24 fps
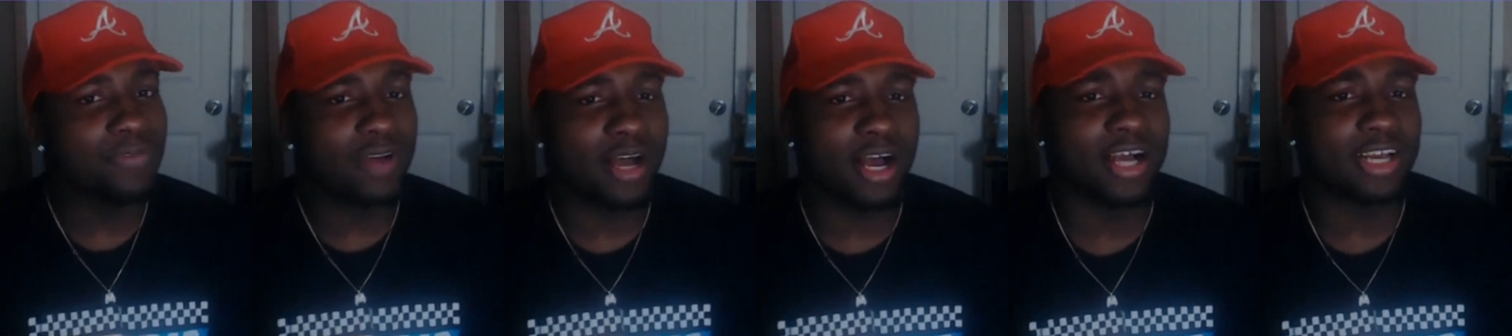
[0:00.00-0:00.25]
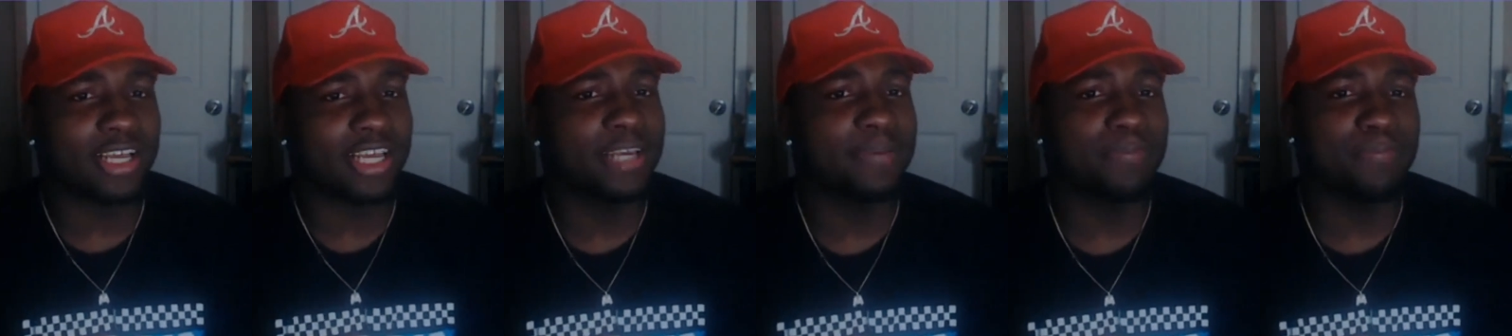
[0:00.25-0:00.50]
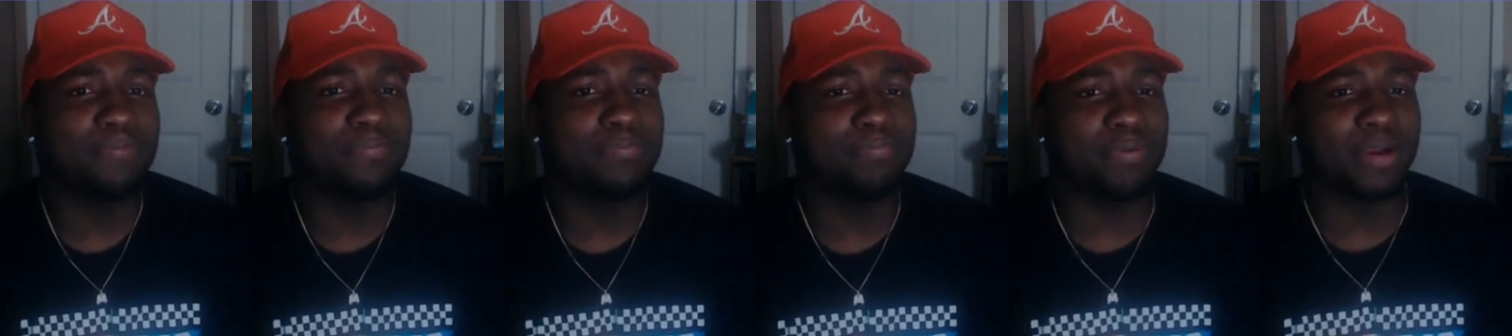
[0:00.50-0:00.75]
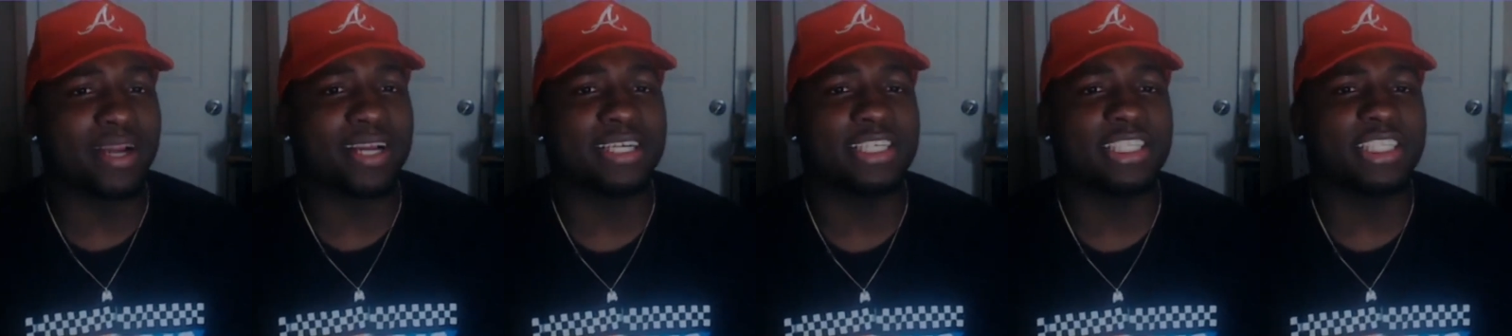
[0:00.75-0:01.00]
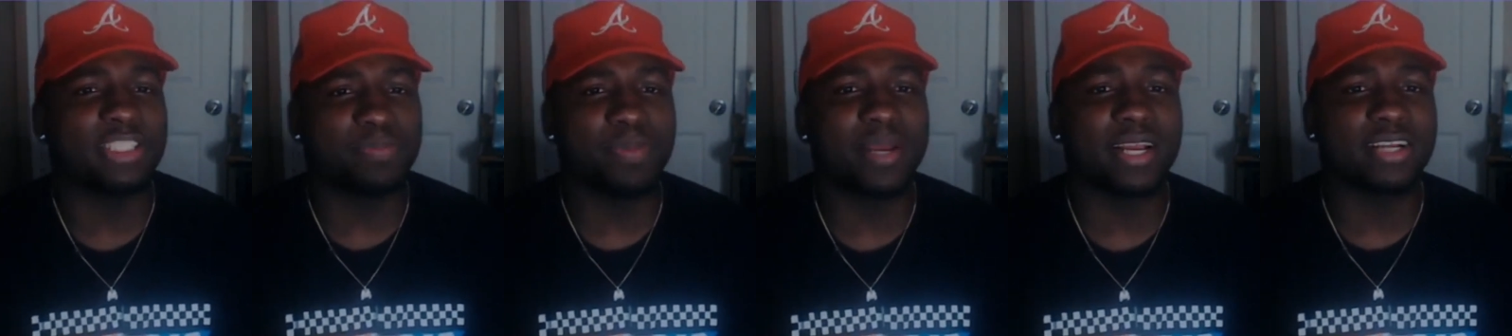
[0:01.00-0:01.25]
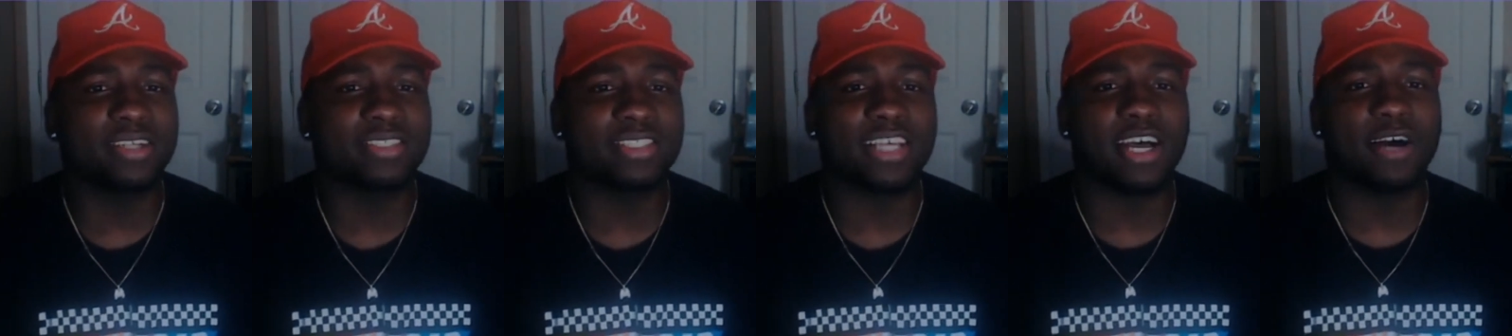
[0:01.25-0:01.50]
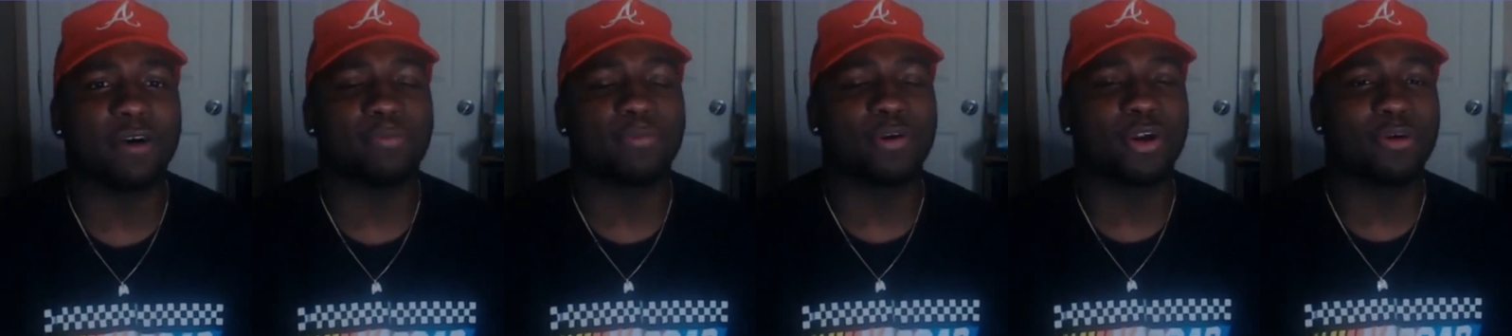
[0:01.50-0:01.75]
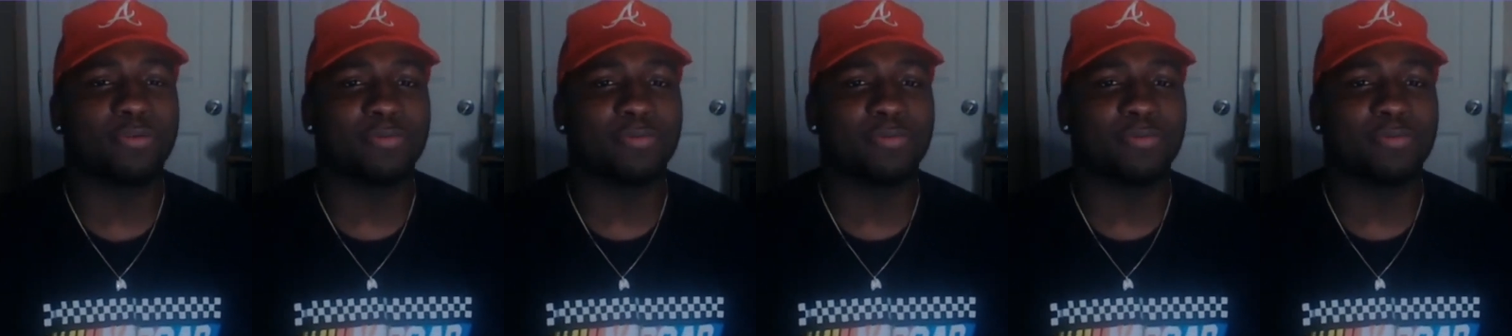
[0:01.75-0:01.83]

I'll keep bringing these bangers out, bro,